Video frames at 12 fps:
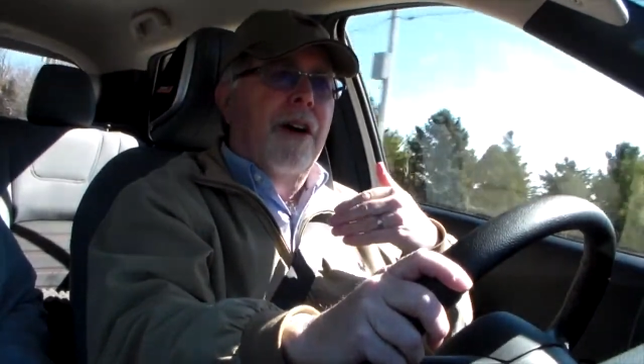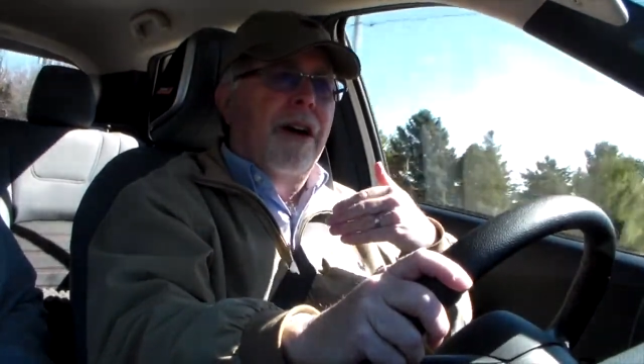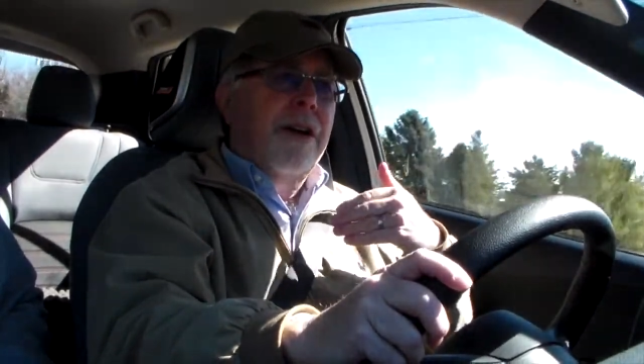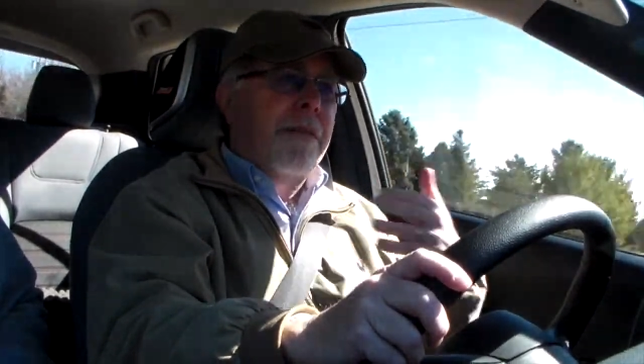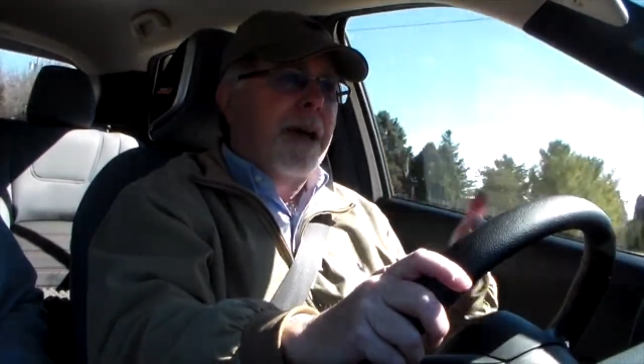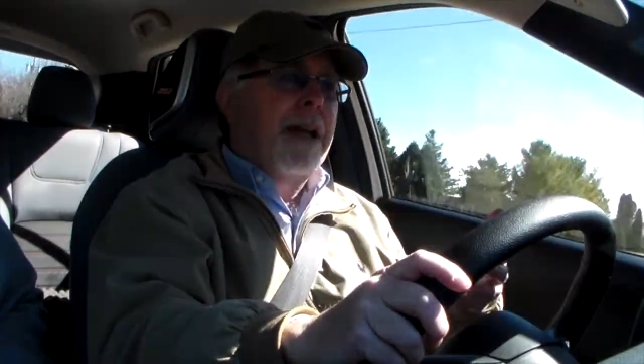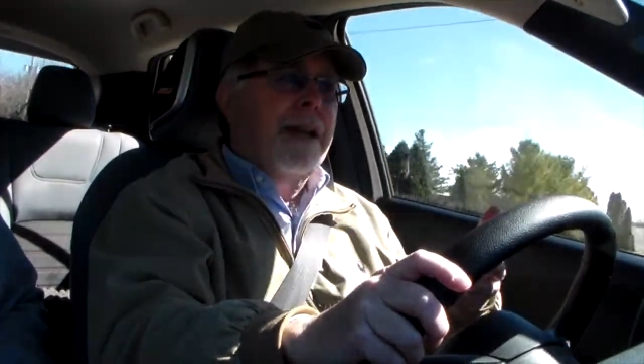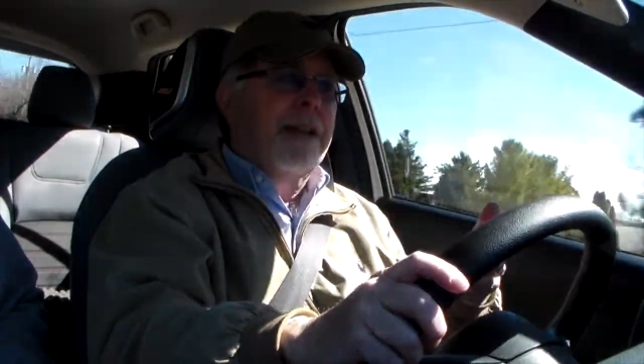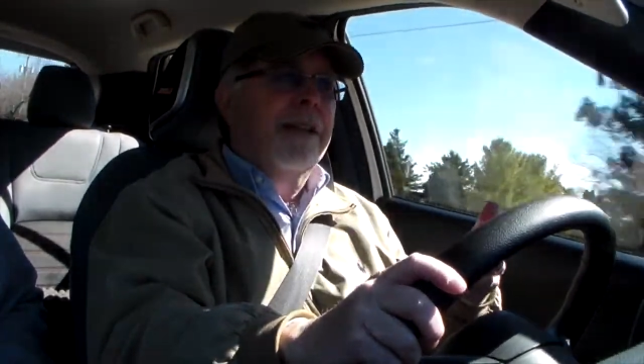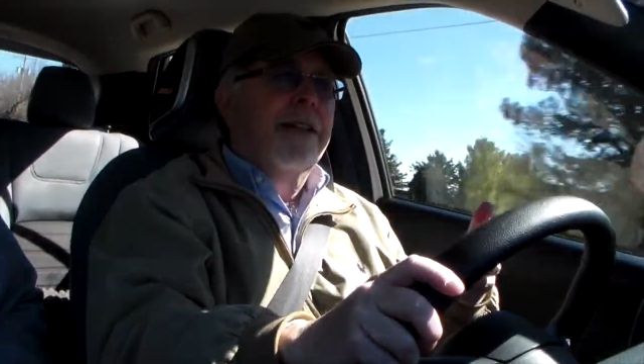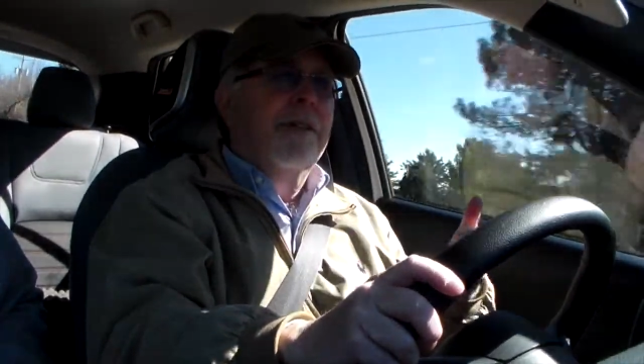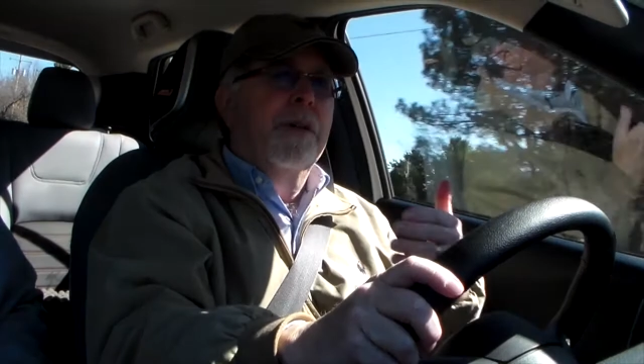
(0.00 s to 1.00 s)

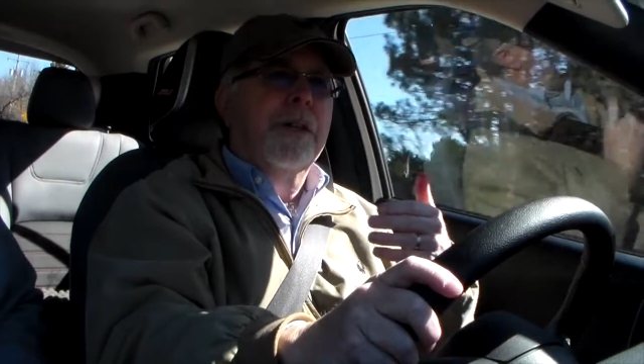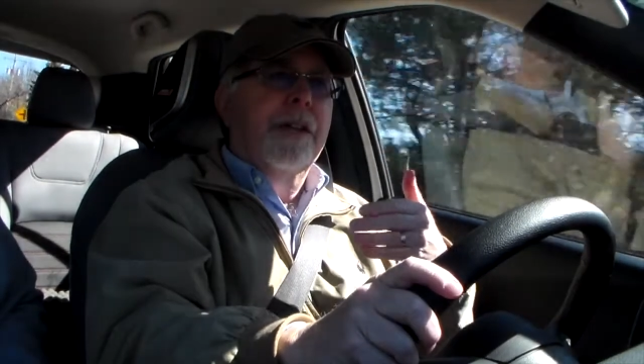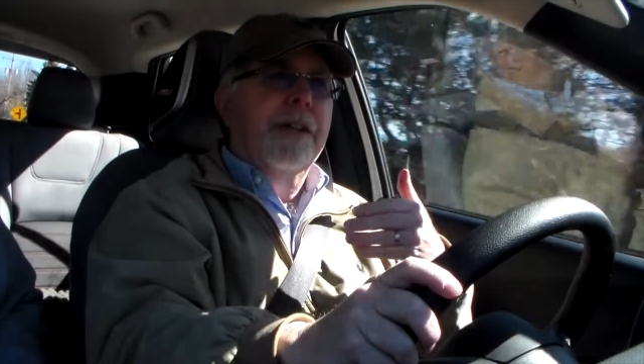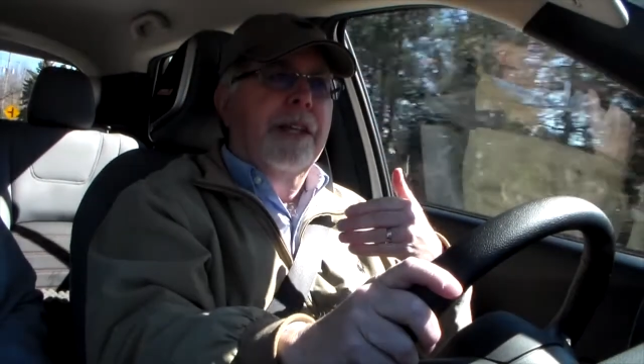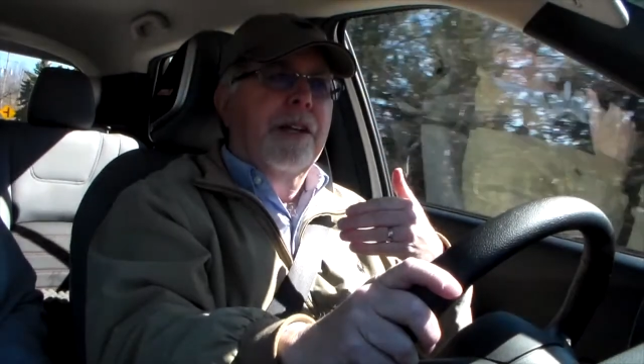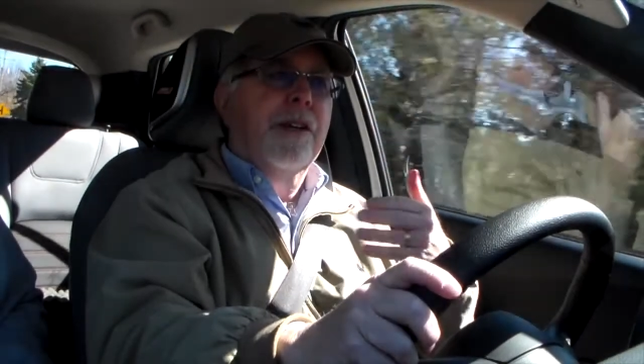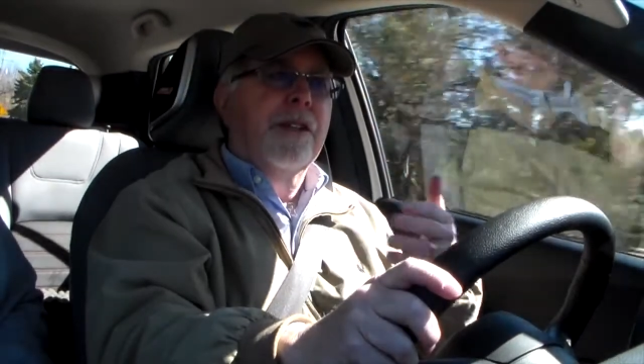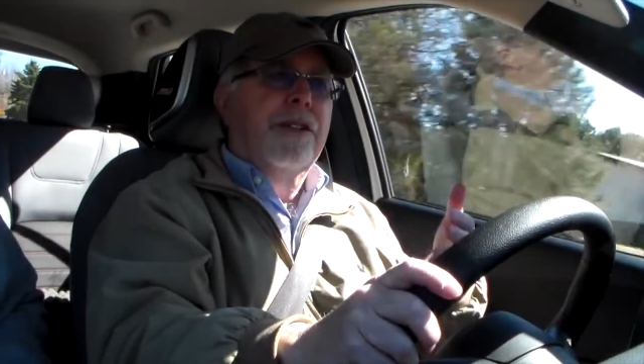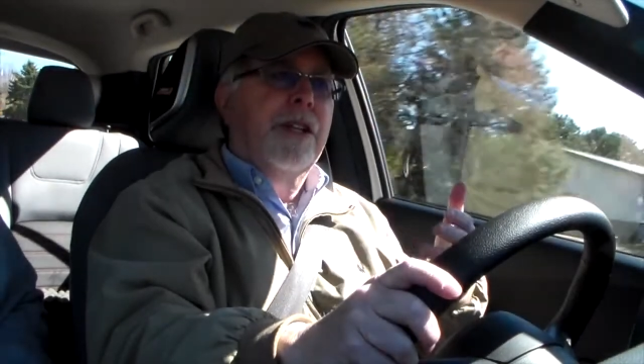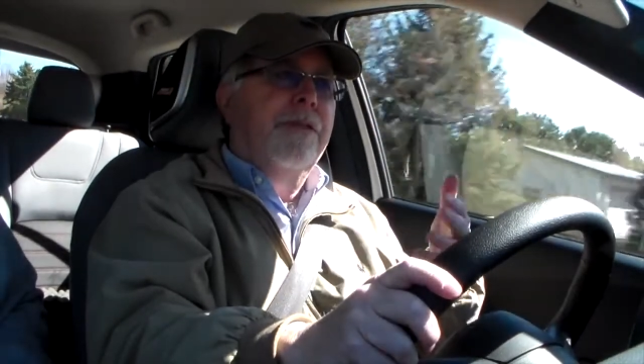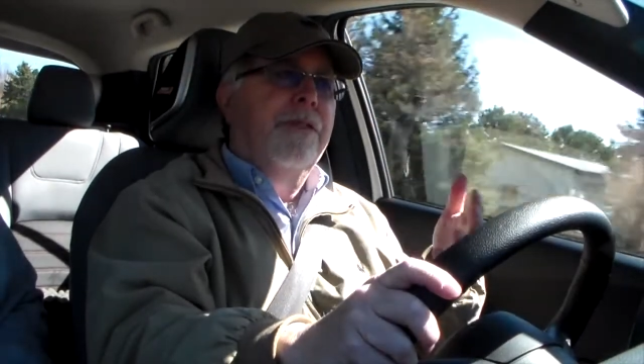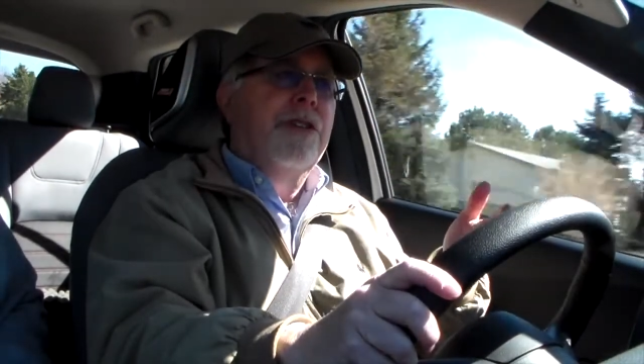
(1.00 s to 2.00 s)
automatically with what they call
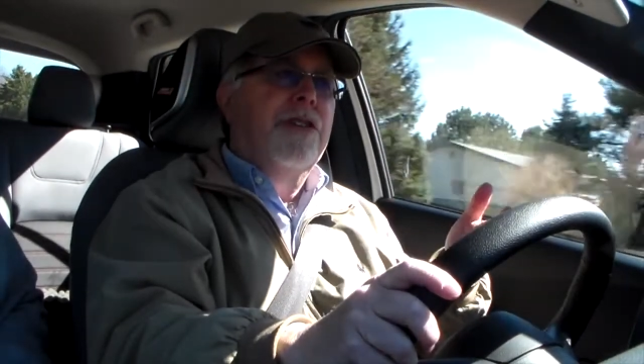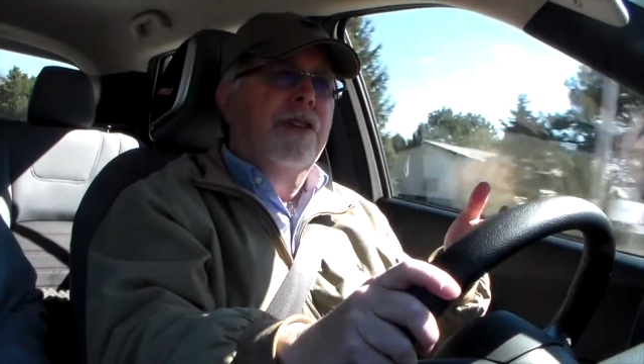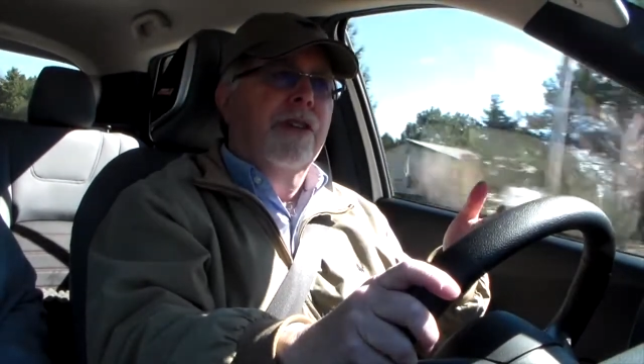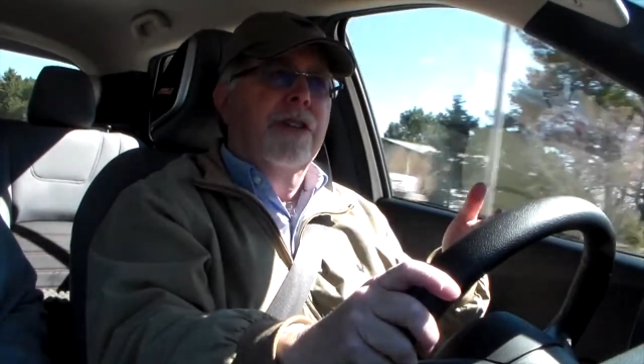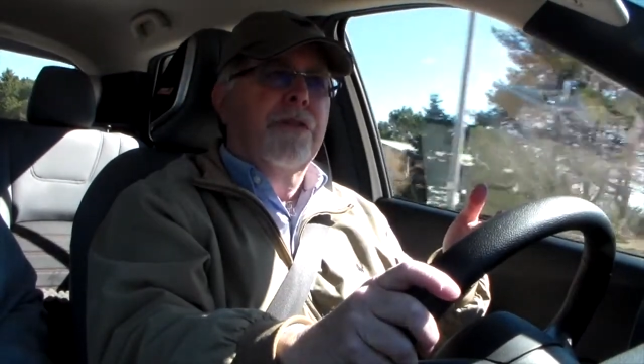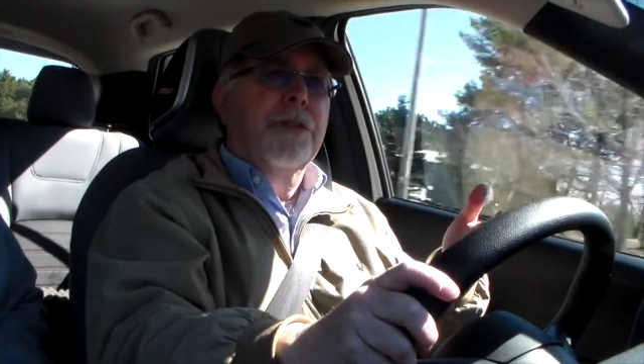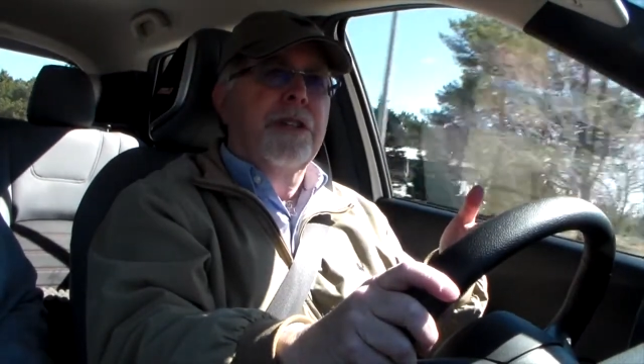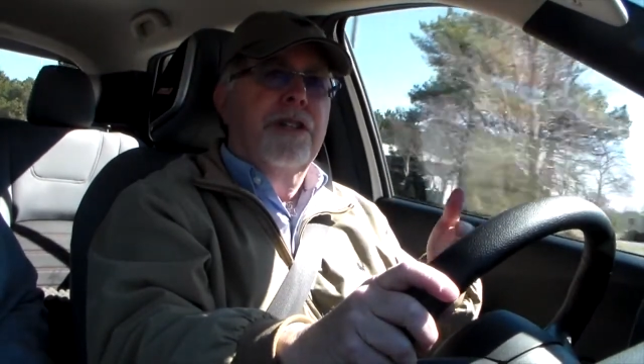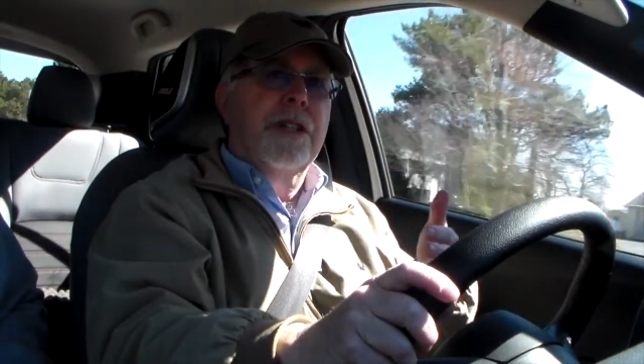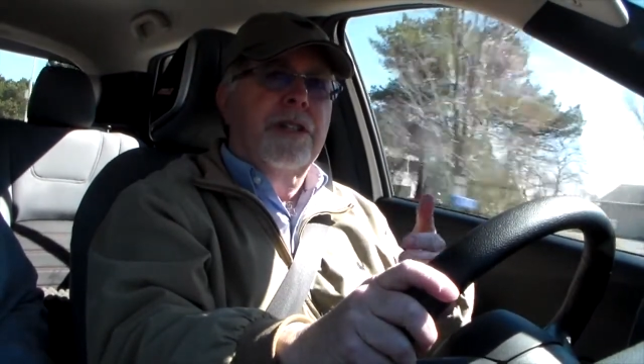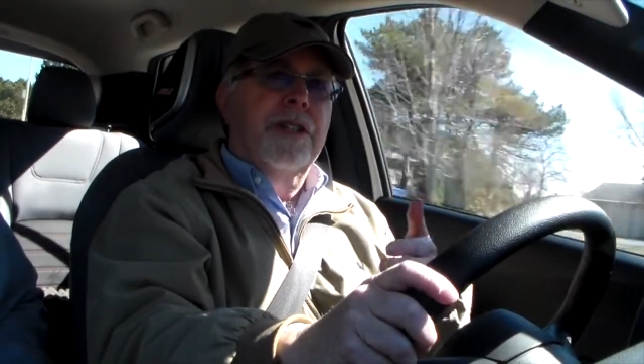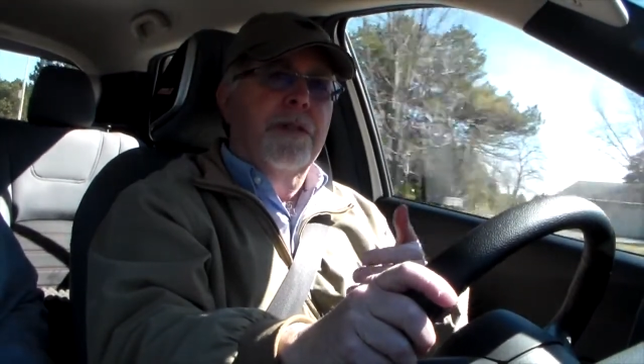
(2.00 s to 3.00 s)
Safety Shield
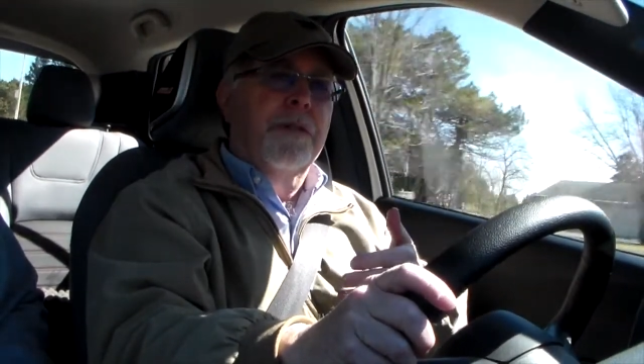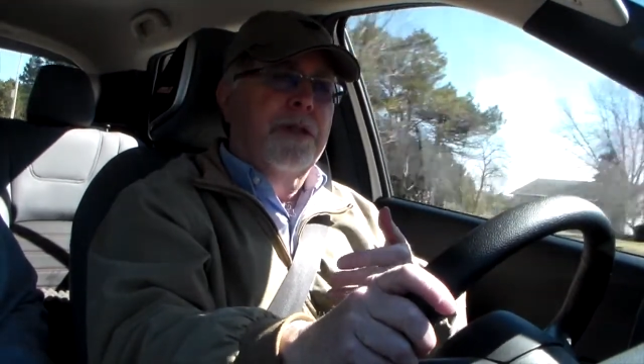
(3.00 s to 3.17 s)
360,